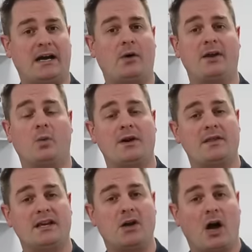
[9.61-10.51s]
now and one of
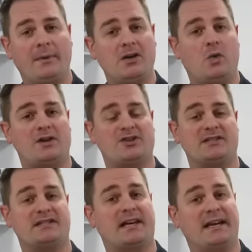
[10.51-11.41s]
the common
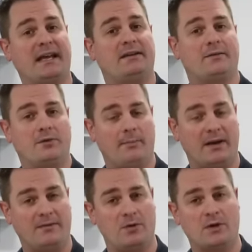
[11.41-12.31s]
questions that I get from
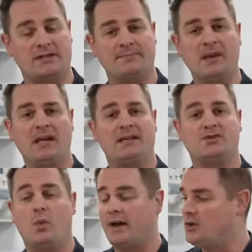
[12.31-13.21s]
my viewers
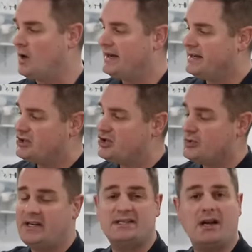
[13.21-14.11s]
is why do I get
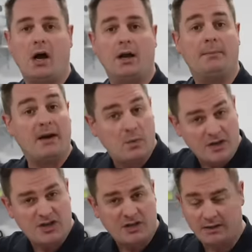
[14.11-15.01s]
streaks on my
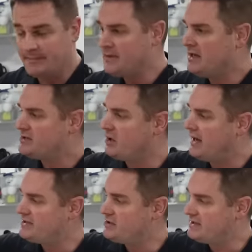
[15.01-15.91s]
windshield? So
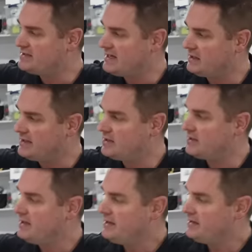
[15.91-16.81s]
as you can tell
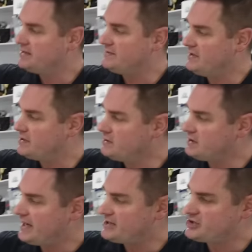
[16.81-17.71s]
here, this
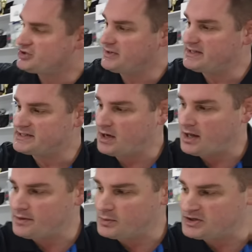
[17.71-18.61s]
vehicle has streaks on the